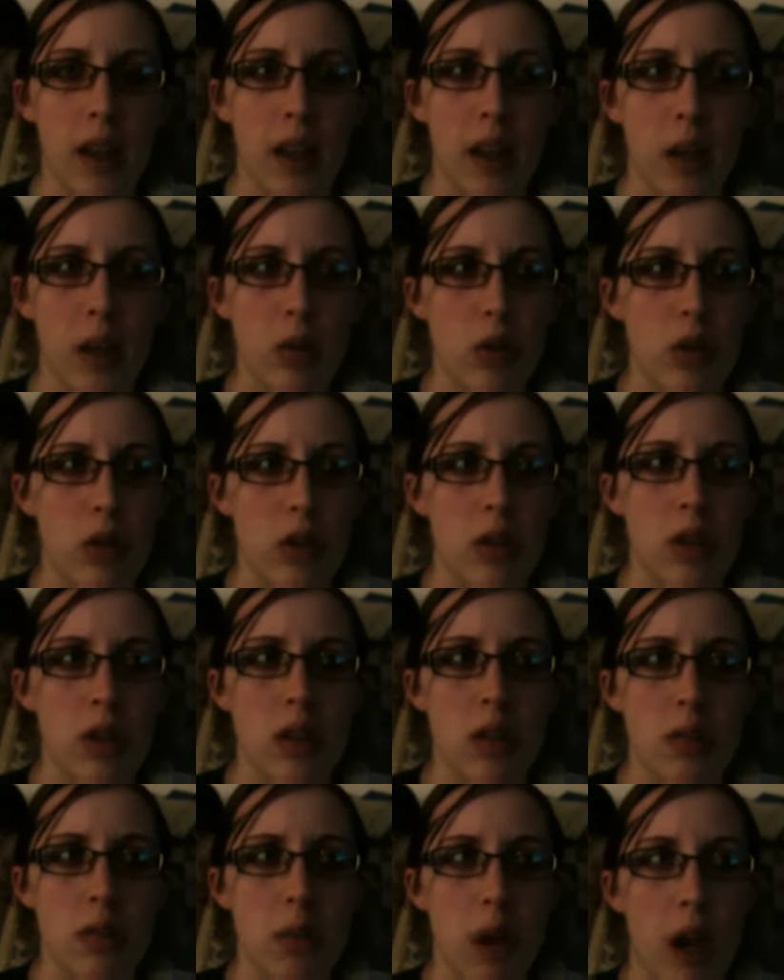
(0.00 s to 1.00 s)
Like it was
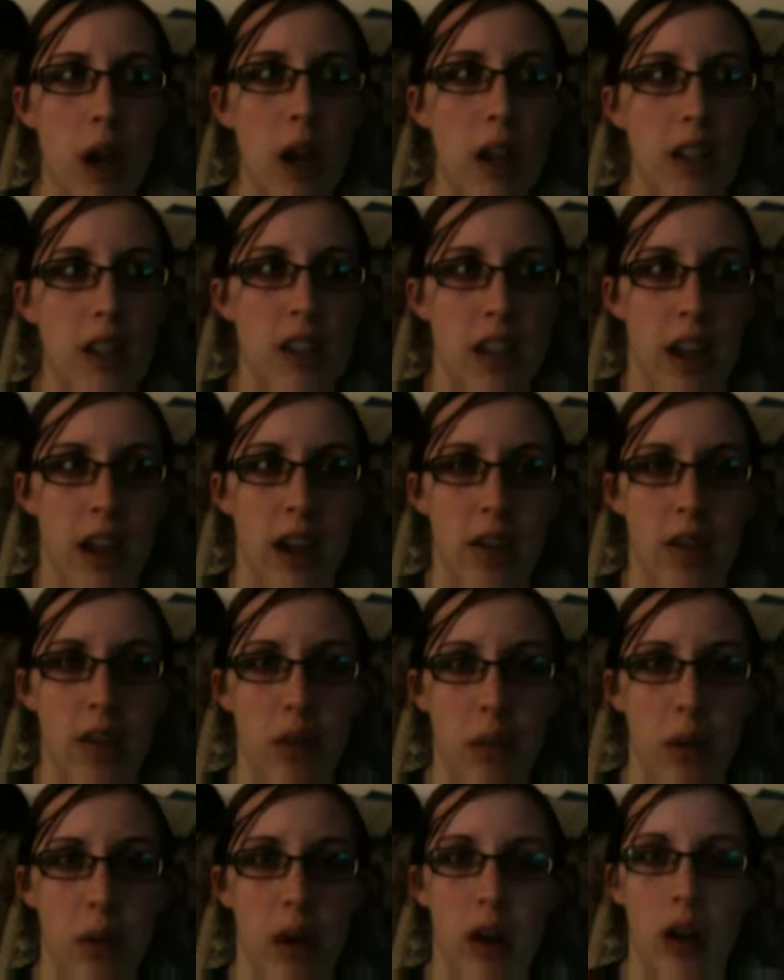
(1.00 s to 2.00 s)
just pains
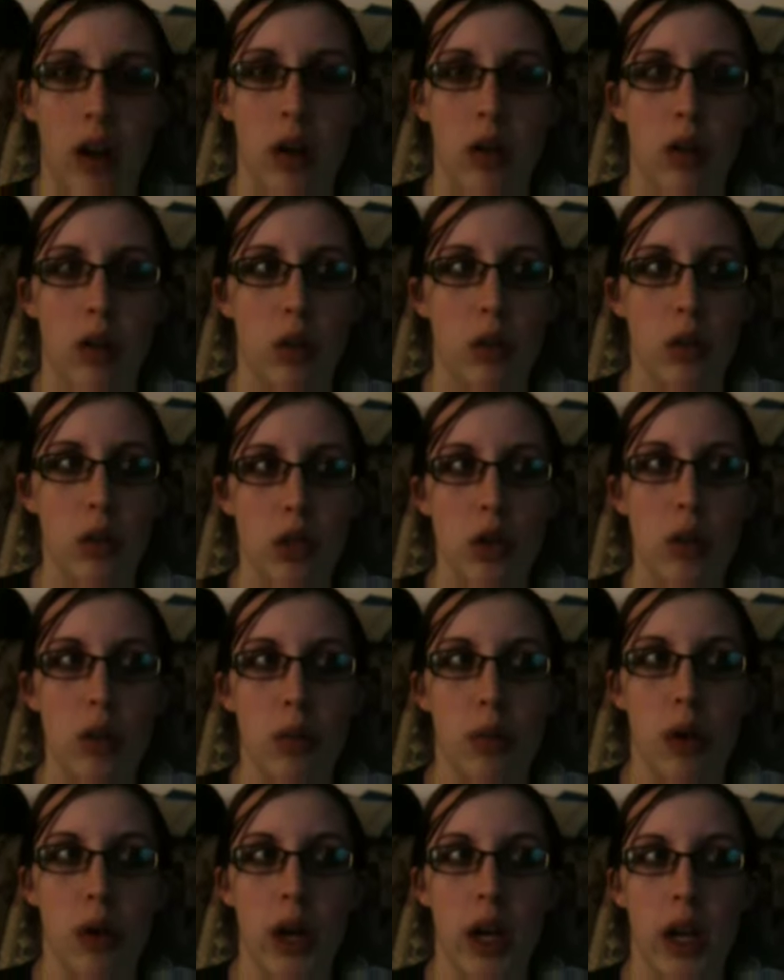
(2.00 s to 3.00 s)
everywhere, and it, there was no
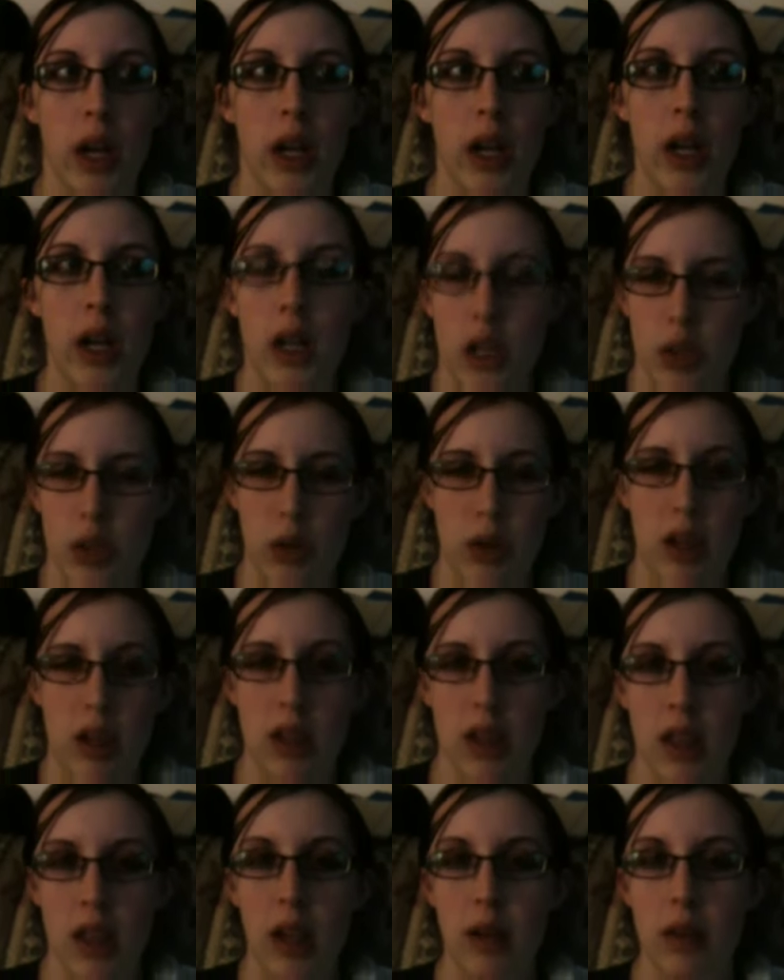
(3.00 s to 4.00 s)
break. So I
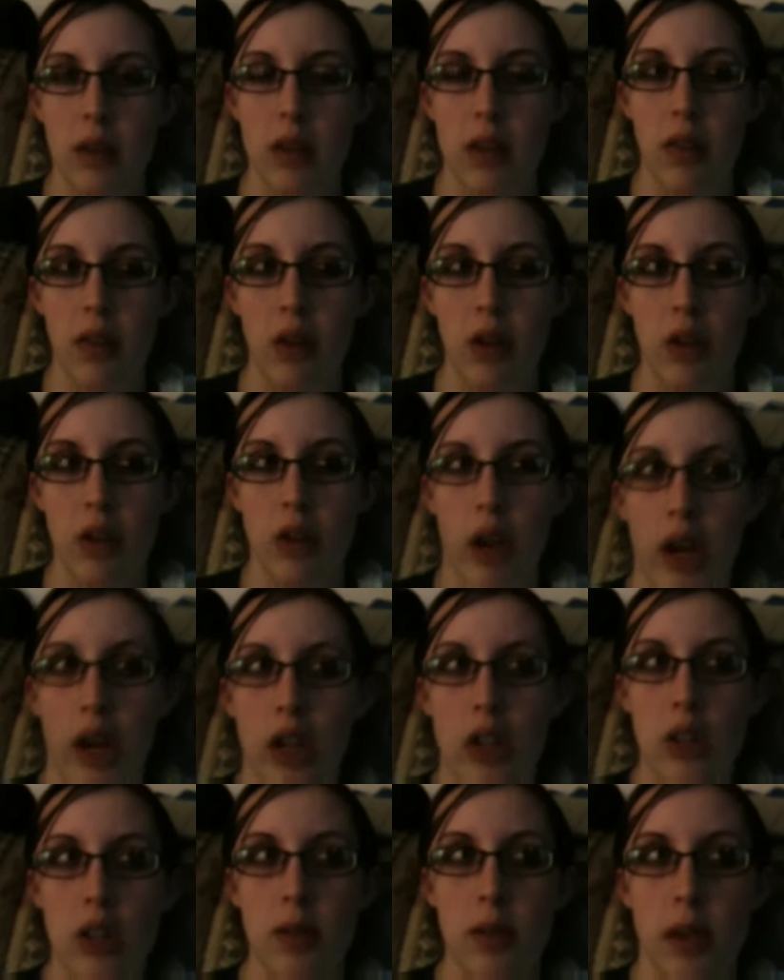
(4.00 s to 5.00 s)
didn't think I was having
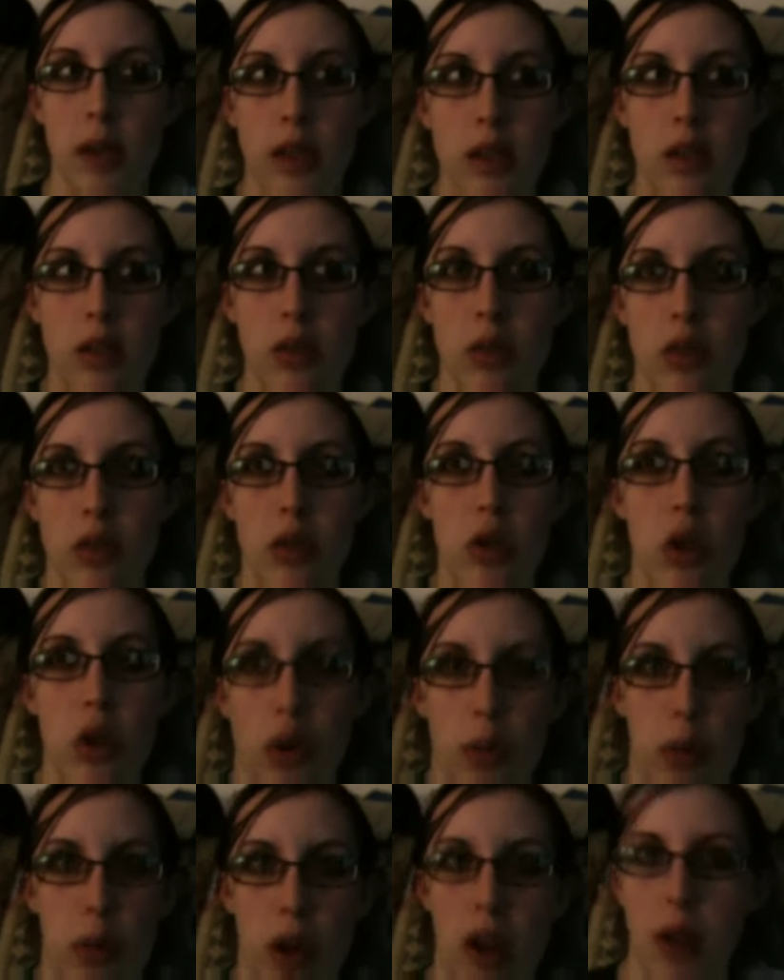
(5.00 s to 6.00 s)
contractions because there was
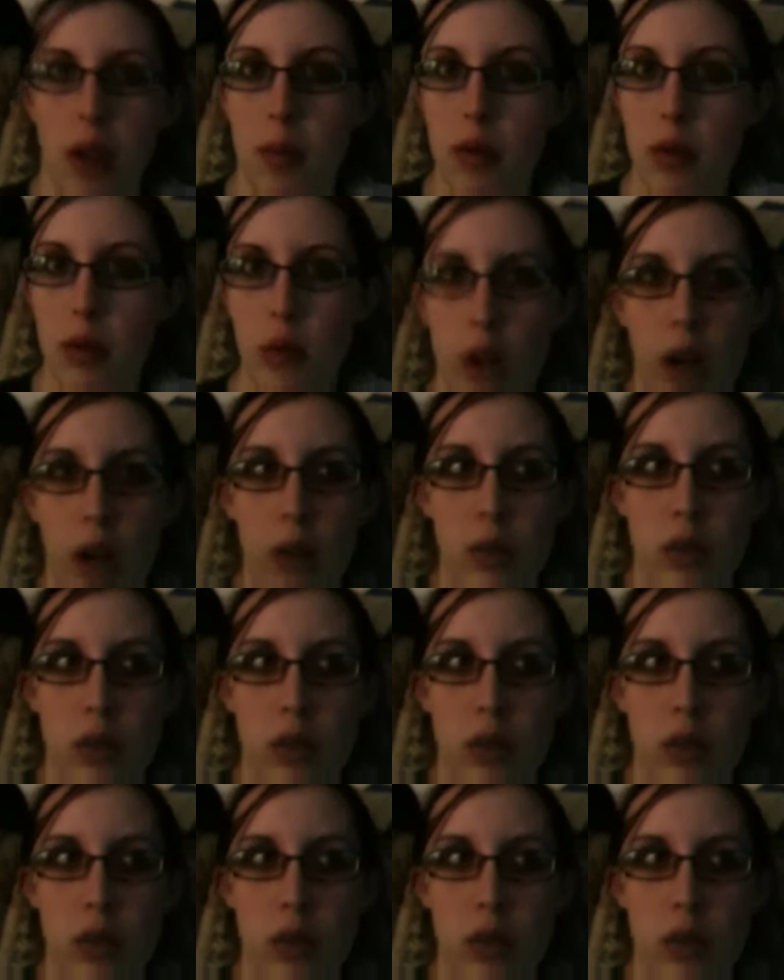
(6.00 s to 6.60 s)
no break in between.